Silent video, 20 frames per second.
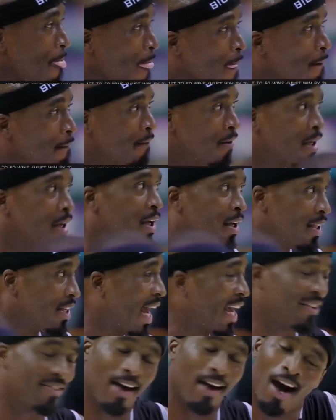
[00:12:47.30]
so much
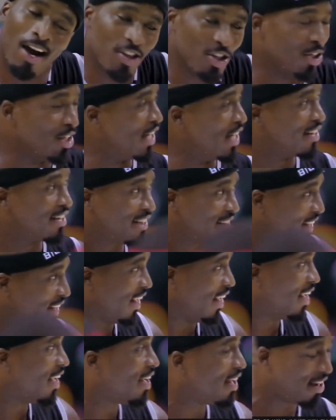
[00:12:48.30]
access with social media,
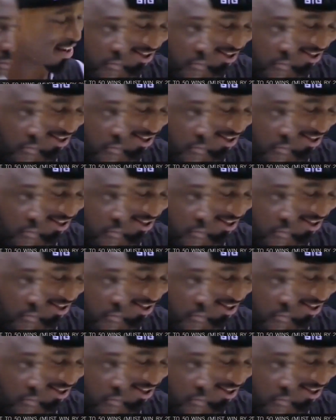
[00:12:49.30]
but